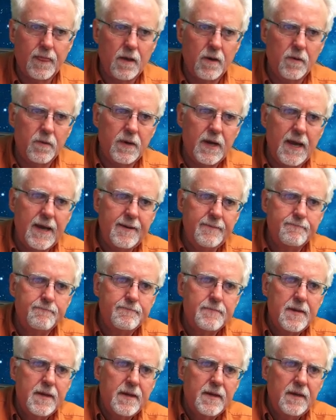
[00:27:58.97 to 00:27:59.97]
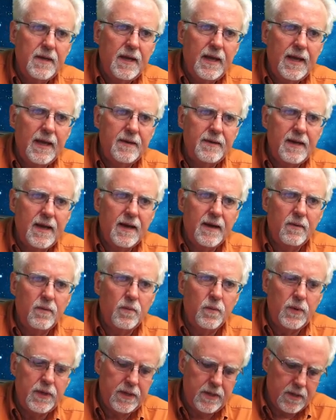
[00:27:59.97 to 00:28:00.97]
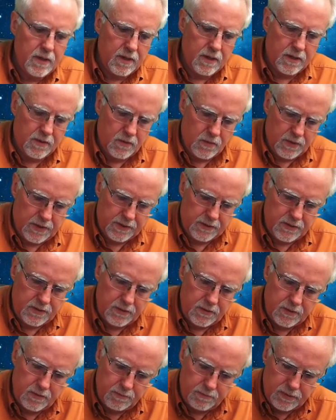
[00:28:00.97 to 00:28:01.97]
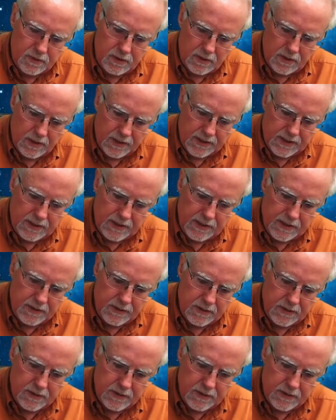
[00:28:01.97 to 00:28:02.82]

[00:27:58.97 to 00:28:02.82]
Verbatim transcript: Okay, and now we are going to plug it in.